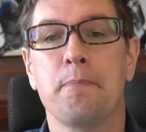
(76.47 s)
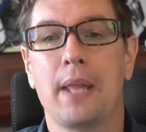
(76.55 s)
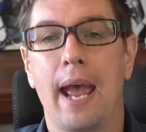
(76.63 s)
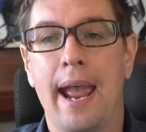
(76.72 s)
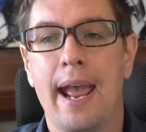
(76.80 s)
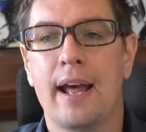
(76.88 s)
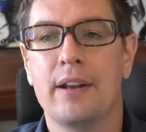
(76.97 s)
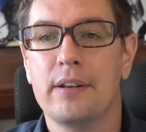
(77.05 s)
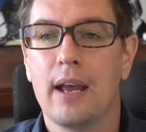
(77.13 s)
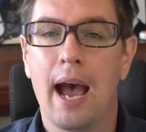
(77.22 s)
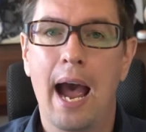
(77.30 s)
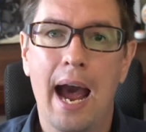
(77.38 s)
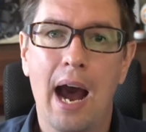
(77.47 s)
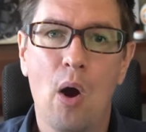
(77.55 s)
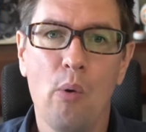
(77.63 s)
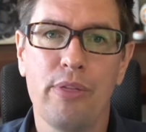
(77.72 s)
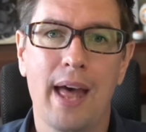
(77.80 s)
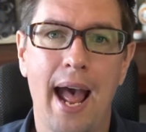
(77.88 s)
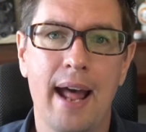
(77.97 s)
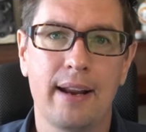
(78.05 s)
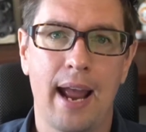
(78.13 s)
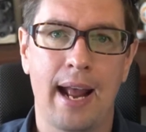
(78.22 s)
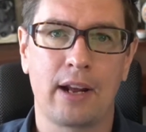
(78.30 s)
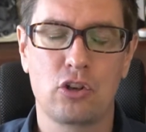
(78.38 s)
and how that
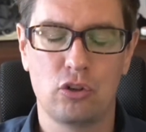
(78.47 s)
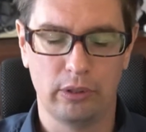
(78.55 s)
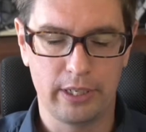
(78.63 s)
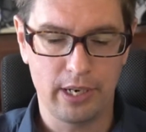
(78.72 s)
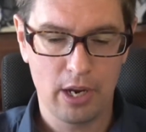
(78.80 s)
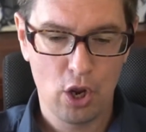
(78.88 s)
actually